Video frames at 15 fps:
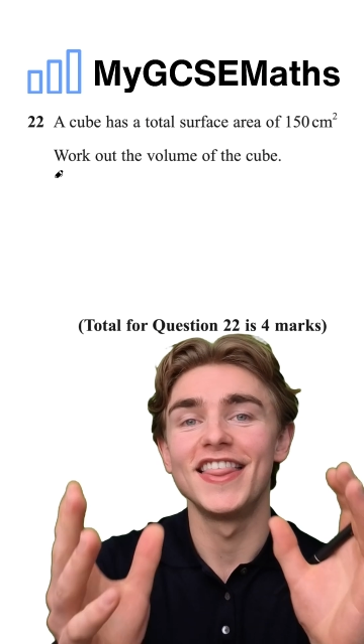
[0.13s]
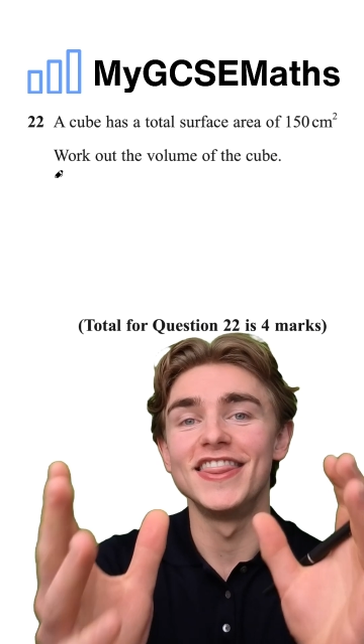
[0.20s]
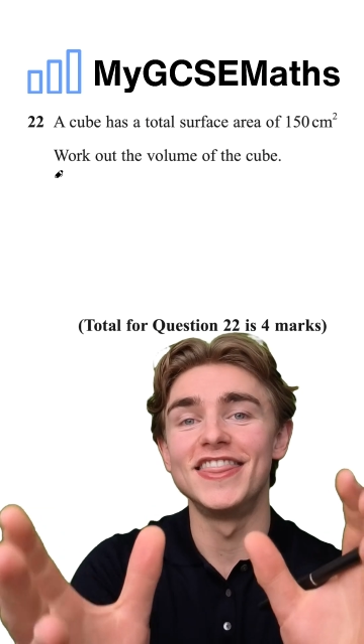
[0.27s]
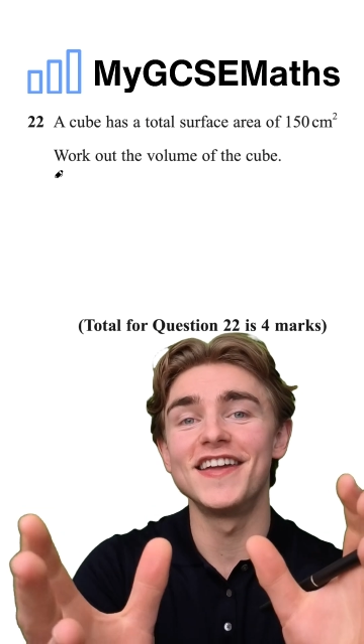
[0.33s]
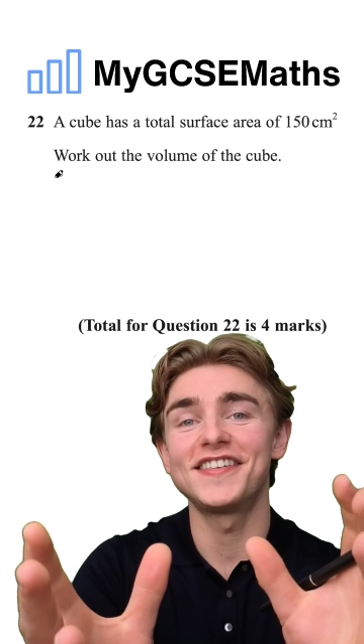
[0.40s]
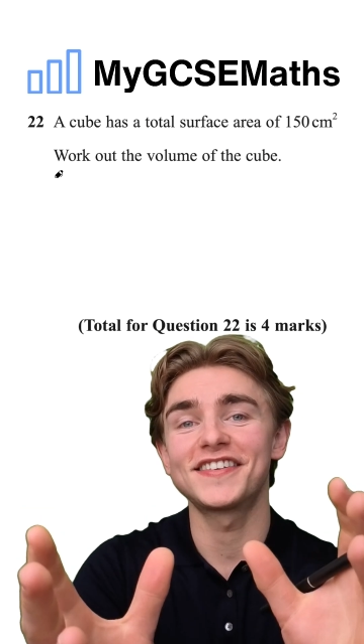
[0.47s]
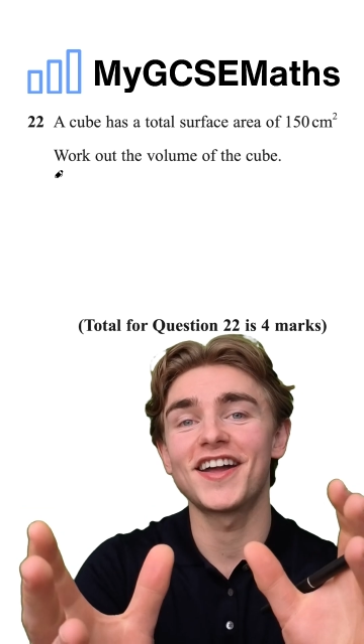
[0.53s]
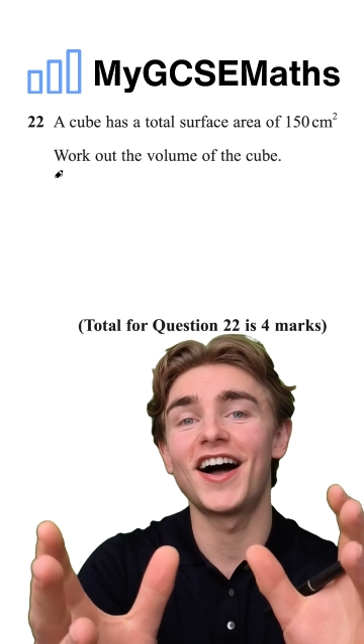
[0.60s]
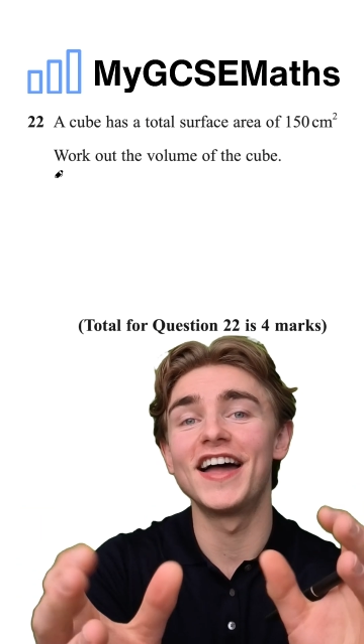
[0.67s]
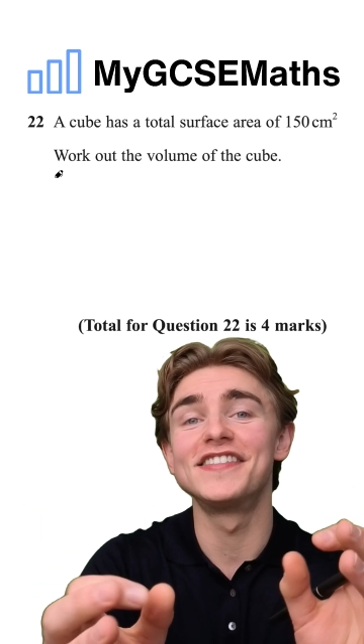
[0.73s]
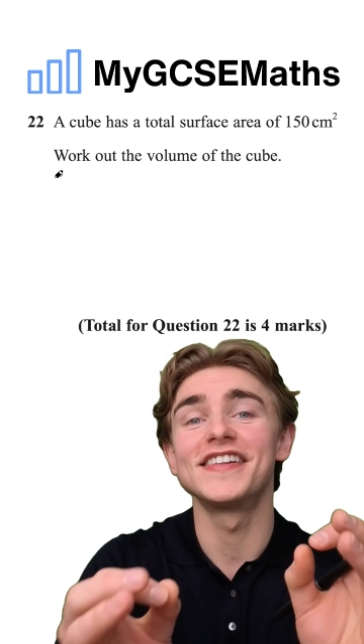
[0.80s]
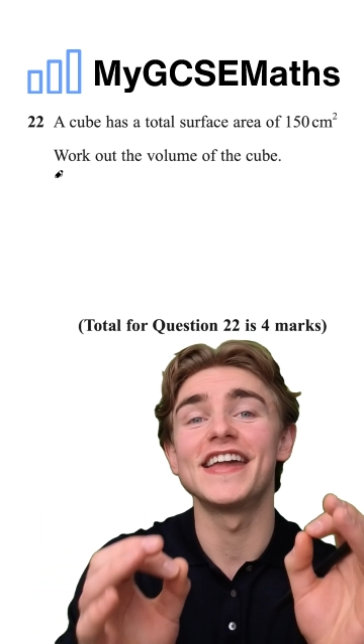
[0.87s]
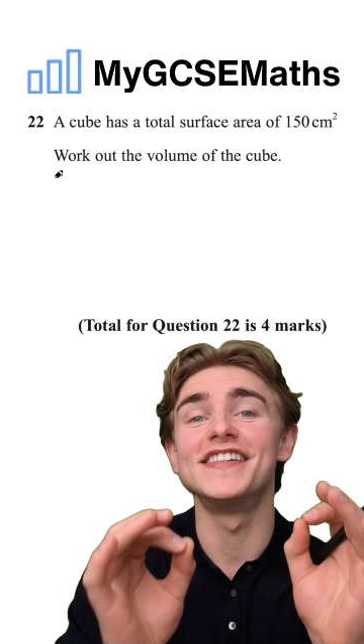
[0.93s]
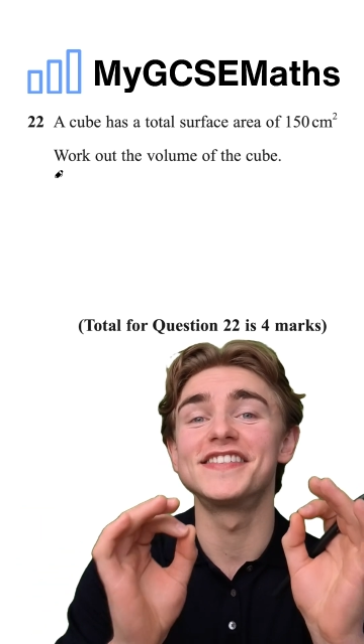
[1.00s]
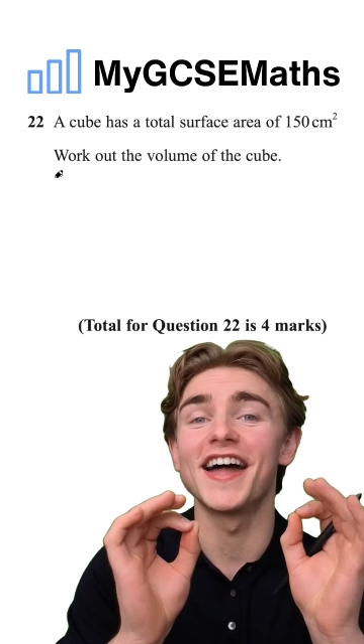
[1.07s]
This,
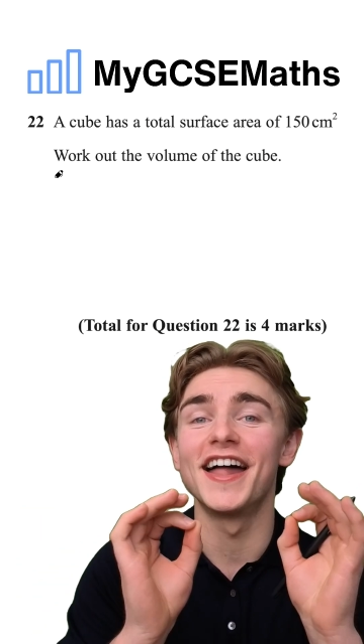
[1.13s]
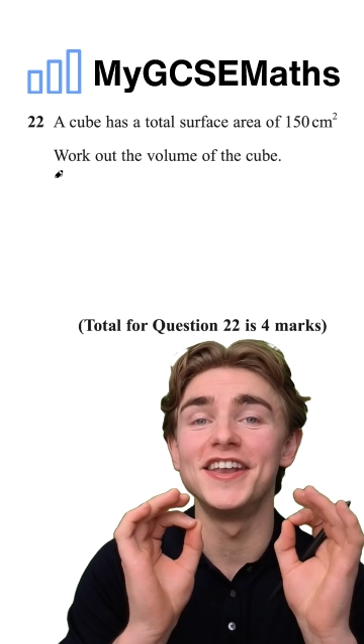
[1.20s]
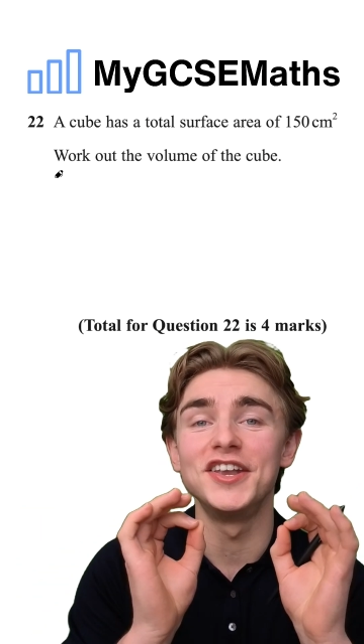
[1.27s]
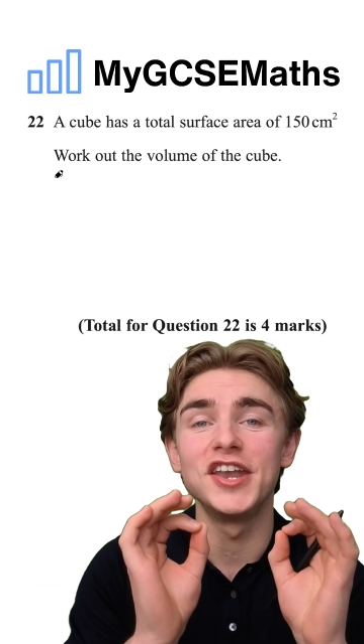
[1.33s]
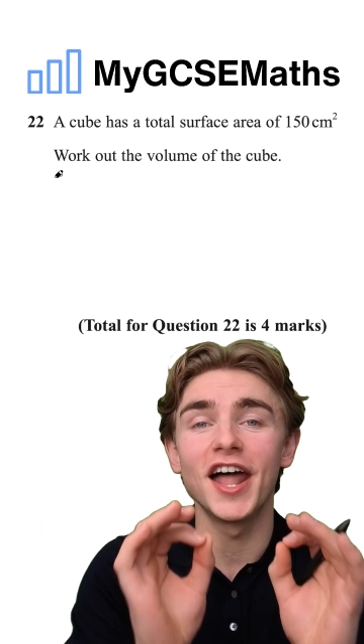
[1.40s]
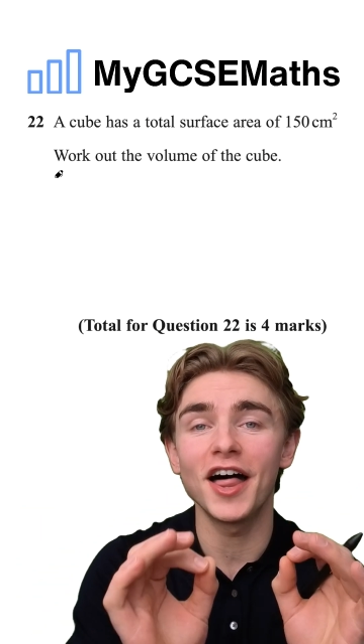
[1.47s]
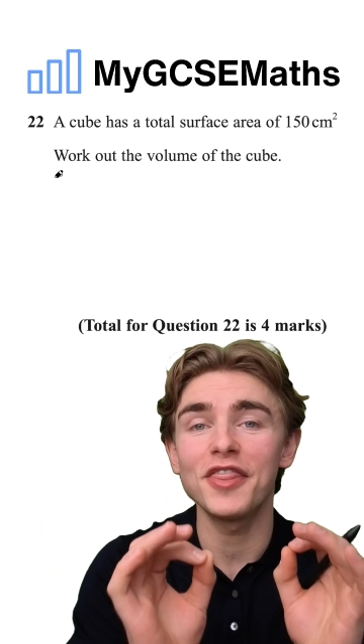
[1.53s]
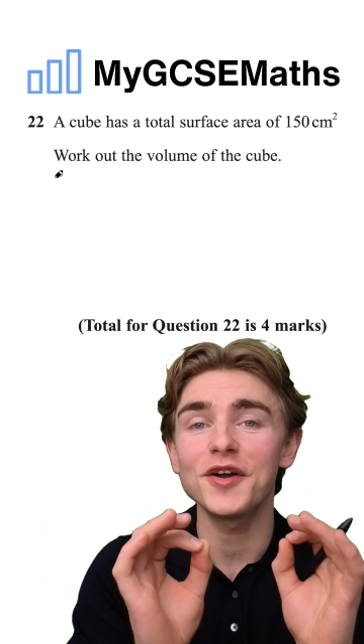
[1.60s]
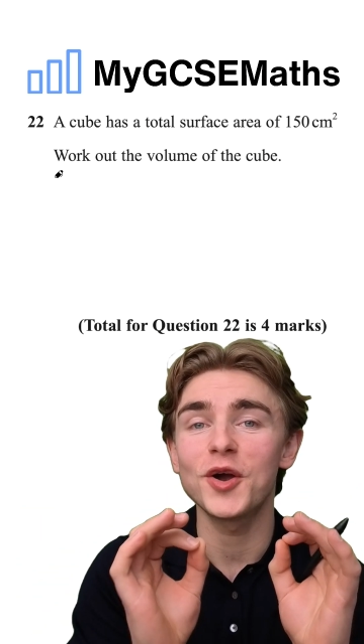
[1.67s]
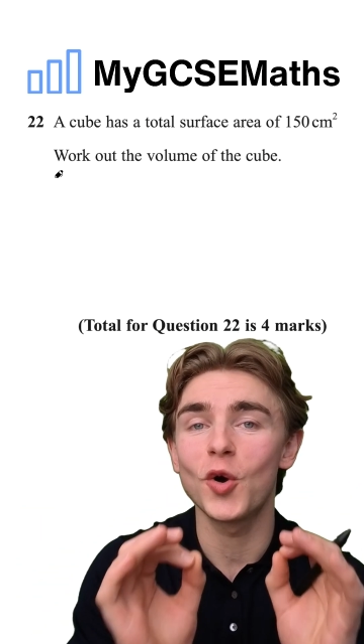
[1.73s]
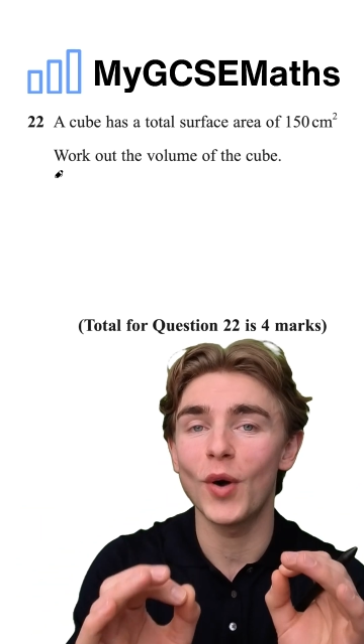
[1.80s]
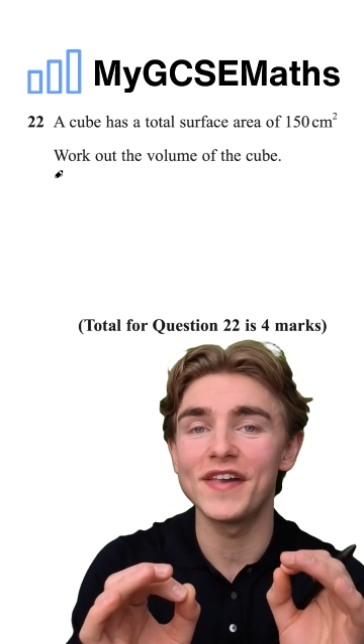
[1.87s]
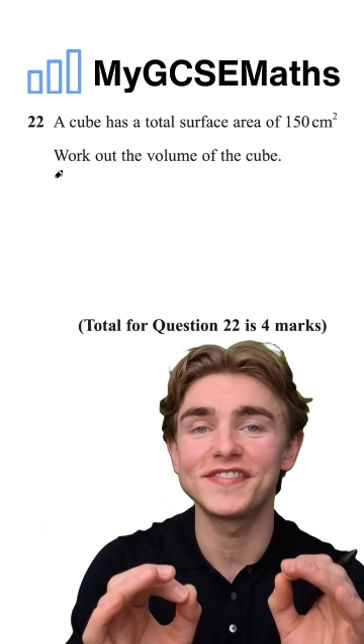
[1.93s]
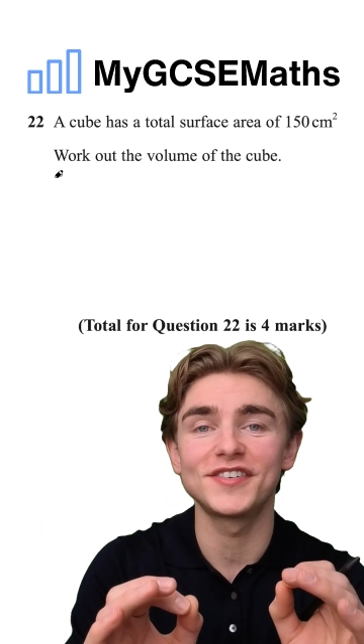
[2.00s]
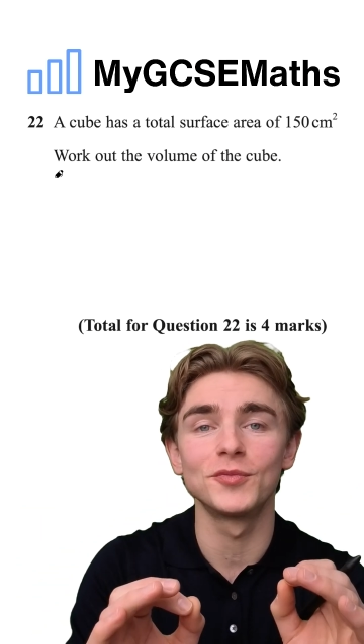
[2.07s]
guys, is another
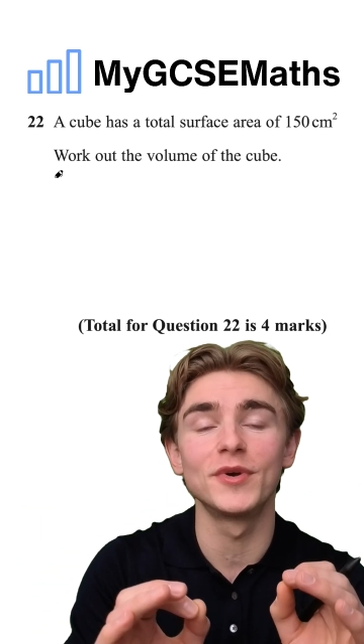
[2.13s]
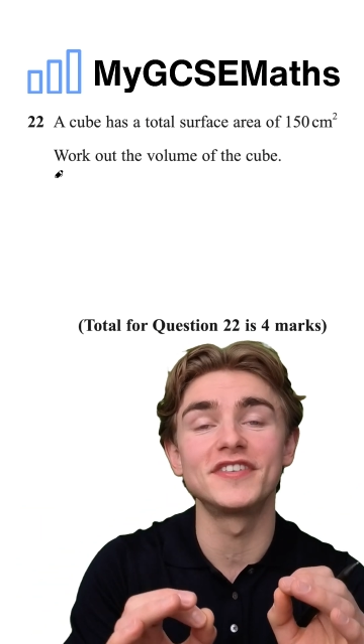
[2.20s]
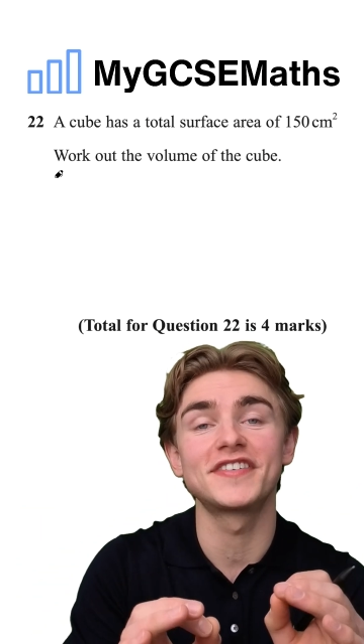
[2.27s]
question